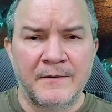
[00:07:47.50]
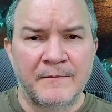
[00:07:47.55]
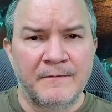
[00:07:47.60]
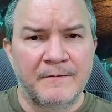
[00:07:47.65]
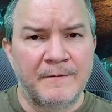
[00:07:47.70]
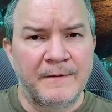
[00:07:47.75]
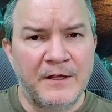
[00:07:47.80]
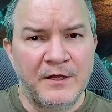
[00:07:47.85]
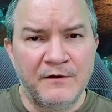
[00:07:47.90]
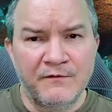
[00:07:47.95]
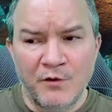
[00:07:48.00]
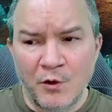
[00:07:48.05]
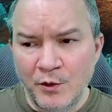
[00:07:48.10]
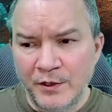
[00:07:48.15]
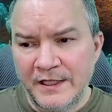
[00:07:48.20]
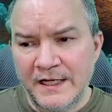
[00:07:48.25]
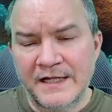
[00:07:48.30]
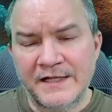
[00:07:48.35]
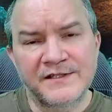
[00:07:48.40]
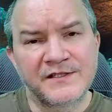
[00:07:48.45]
you've only
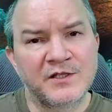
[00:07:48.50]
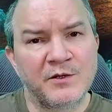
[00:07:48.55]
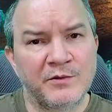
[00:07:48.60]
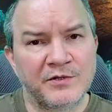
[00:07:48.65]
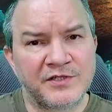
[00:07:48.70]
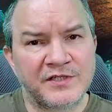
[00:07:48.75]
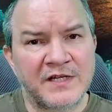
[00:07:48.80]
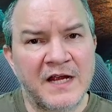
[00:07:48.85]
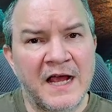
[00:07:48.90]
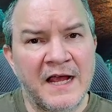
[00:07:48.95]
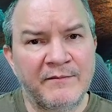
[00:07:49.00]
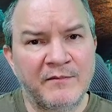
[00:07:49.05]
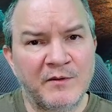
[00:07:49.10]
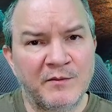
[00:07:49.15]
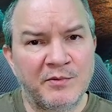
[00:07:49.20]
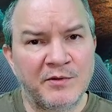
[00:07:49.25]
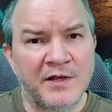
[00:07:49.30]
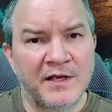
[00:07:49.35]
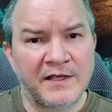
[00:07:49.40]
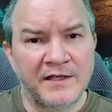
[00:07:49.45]
got so much time to
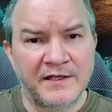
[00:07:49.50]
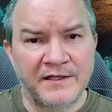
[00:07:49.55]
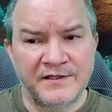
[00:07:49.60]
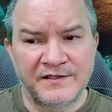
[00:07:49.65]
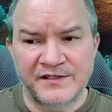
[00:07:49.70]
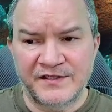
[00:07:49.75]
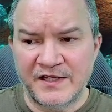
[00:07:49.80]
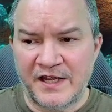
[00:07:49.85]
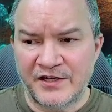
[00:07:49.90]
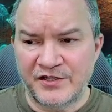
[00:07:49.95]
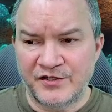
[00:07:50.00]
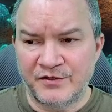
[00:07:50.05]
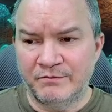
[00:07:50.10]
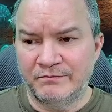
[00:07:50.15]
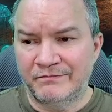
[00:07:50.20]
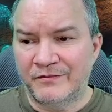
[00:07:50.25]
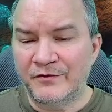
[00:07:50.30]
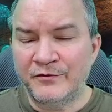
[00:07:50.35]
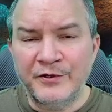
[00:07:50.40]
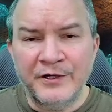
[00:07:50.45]
play each session,
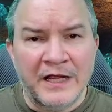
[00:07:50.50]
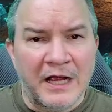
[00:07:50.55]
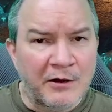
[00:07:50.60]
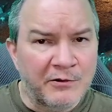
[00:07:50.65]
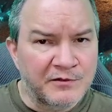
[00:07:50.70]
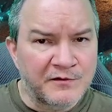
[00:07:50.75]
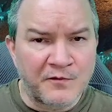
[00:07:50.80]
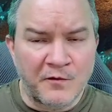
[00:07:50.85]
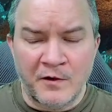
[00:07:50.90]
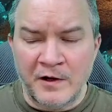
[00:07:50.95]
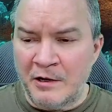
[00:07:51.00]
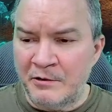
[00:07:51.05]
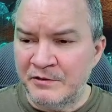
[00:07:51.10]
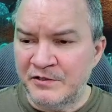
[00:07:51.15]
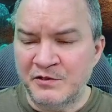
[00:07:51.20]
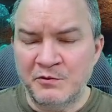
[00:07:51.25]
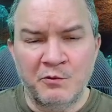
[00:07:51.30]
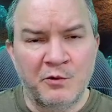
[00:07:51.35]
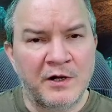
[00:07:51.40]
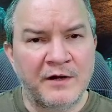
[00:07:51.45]
3 hours, 4
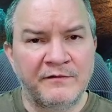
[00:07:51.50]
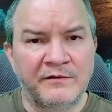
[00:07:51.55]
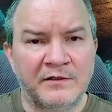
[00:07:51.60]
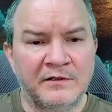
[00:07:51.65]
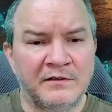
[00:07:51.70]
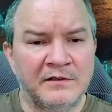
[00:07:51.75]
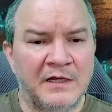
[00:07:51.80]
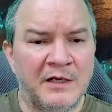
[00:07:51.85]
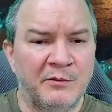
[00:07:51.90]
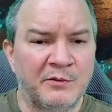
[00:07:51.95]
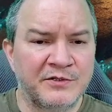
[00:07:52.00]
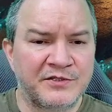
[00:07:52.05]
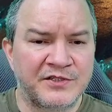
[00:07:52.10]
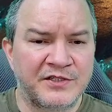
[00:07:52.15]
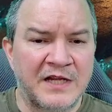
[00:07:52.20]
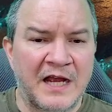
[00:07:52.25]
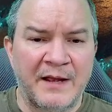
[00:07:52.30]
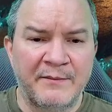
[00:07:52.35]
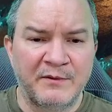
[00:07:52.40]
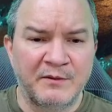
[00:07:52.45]
hours, or whatever, how much
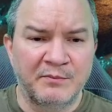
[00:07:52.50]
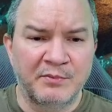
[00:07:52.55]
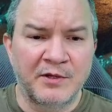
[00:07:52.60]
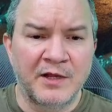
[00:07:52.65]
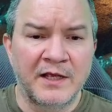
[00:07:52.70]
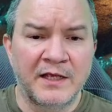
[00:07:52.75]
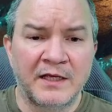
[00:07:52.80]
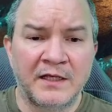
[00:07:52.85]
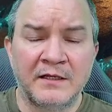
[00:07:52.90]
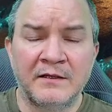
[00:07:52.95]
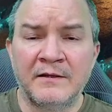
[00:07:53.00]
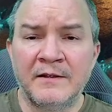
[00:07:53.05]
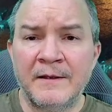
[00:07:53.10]
time you're playing.